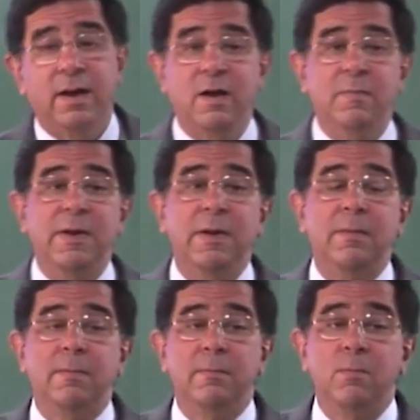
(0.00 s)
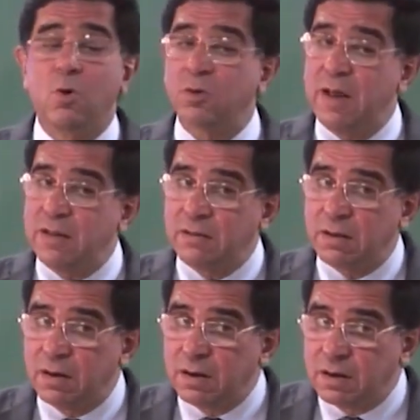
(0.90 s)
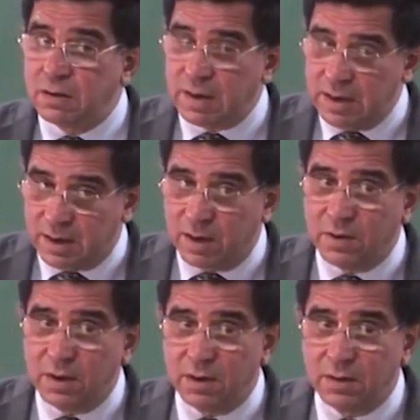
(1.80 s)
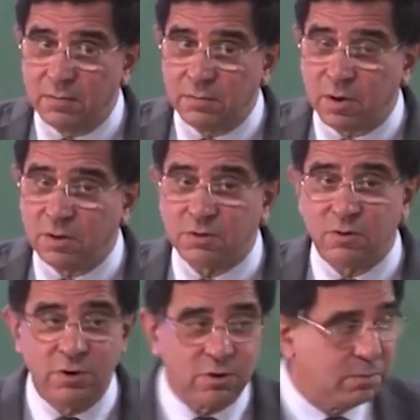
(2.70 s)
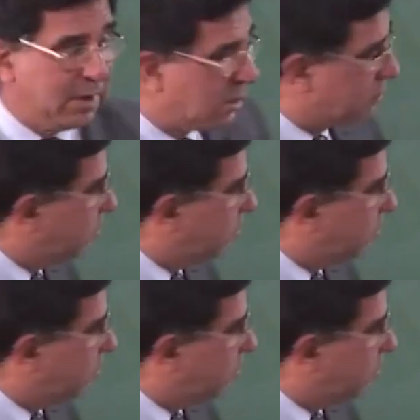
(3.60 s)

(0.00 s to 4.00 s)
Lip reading: It will be more than the daily cover because it's going to remain